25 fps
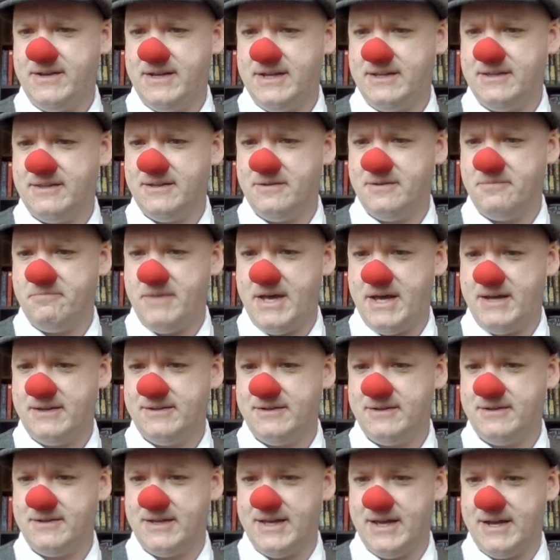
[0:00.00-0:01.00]
in the
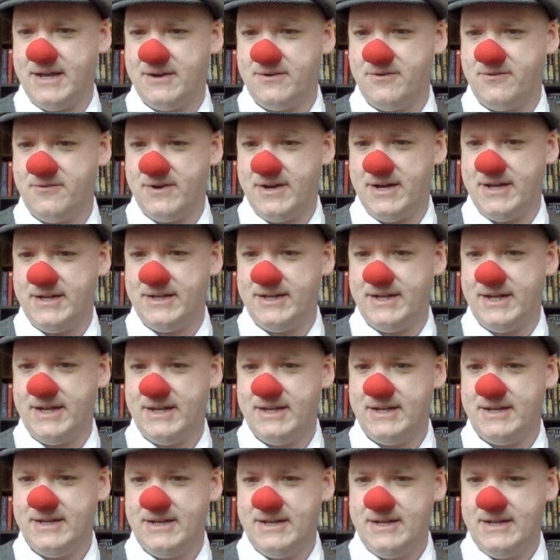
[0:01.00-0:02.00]
Mato
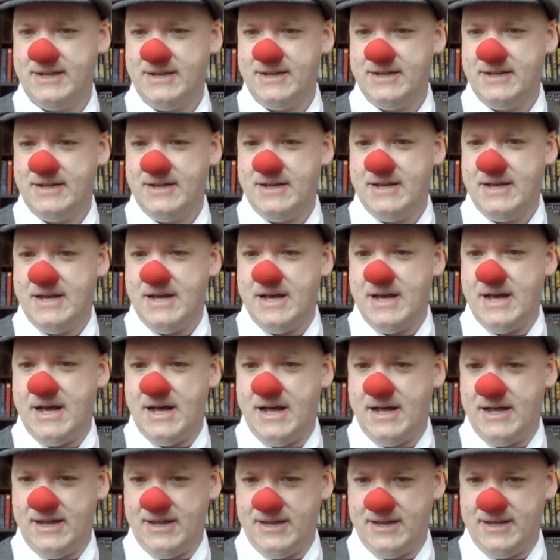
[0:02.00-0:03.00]
Grande,"
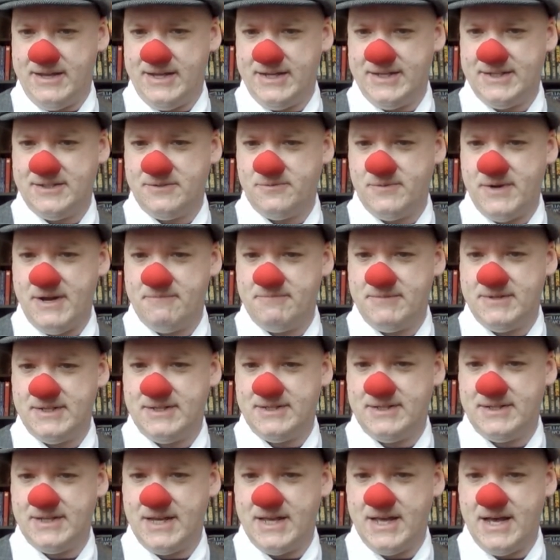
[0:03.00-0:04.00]
he swept
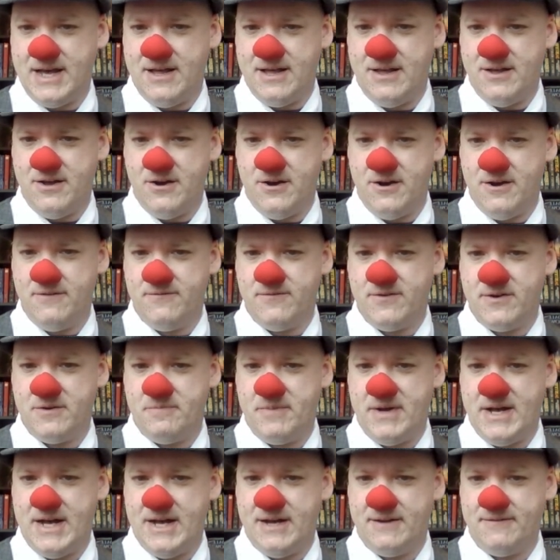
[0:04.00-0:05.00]
his cigar over a
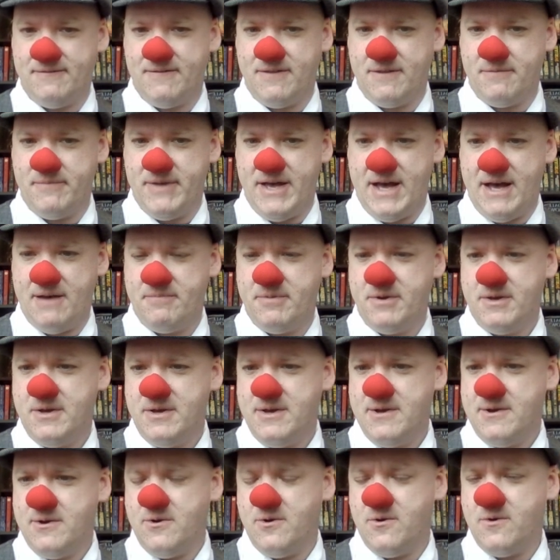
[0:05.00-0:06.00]
part of the map,
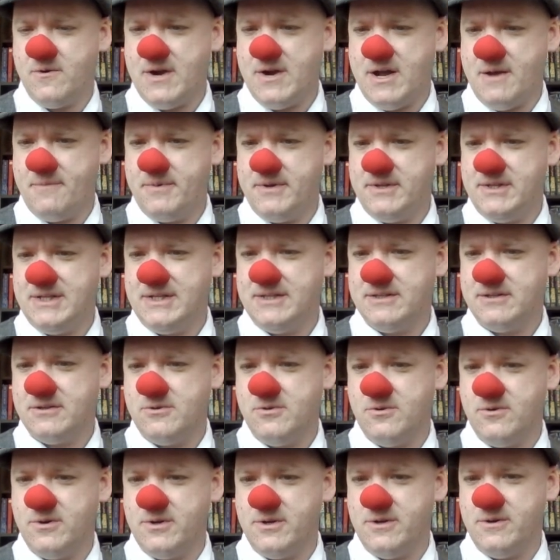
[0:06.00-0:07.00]
"or up in this
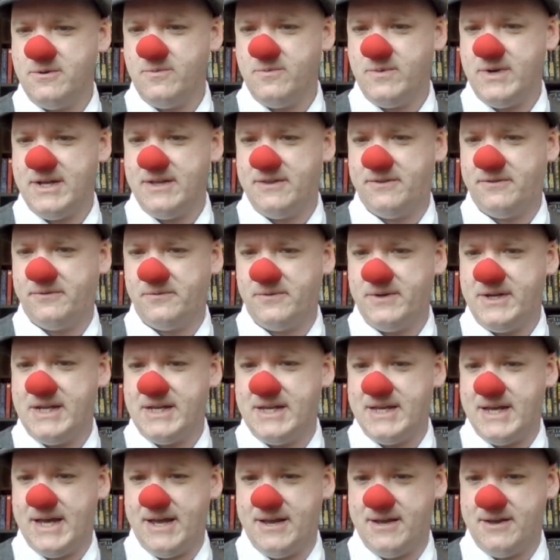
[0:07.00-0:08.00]
corner where
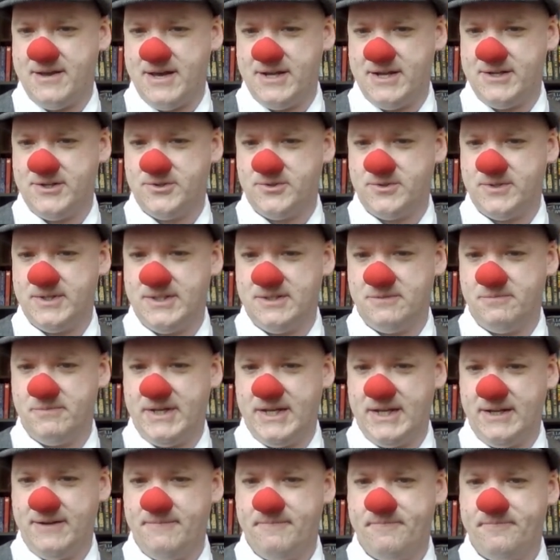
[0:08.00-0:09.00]
3 countries
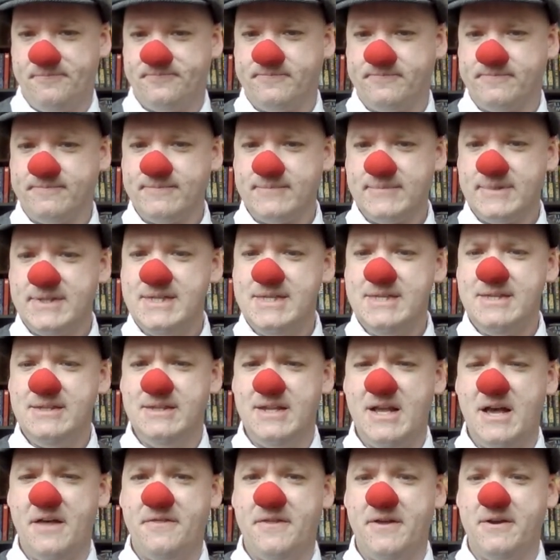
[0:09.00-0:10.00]
meet,
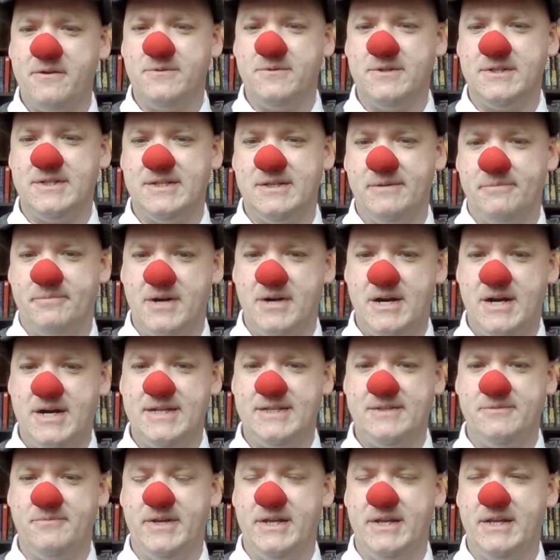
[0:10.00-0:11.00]
nothing would
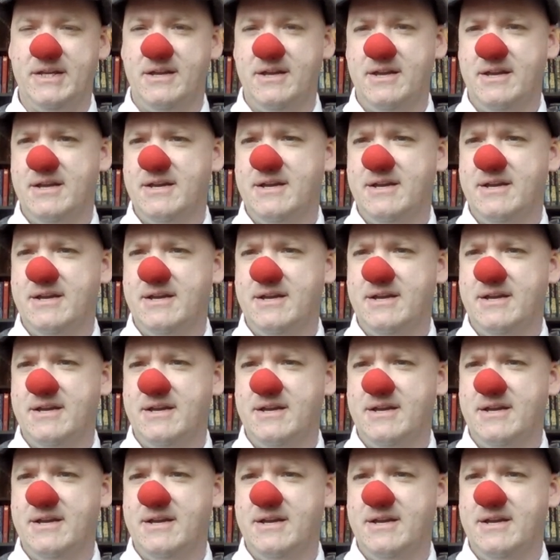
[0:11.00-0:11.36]
surprise me.